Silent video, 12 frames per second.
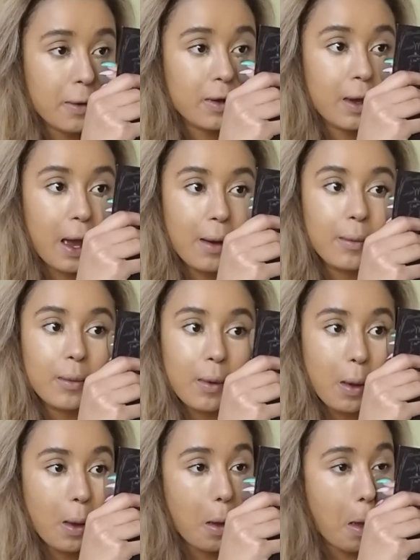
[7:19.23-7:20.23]
So yeah,
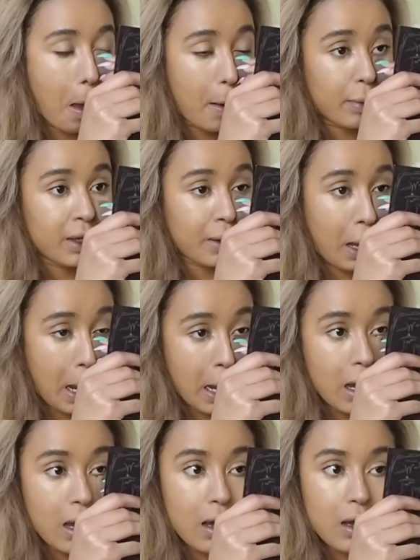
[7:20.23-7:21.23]
I blend that
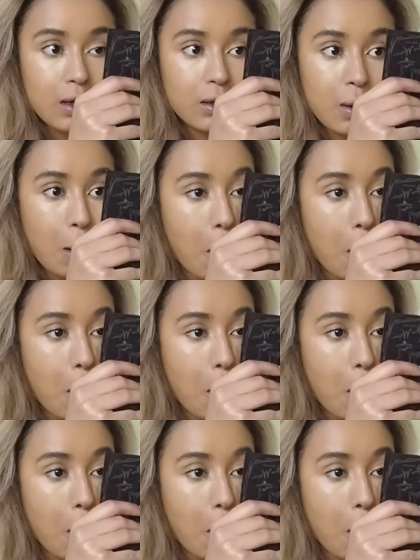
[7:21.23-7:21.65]
in.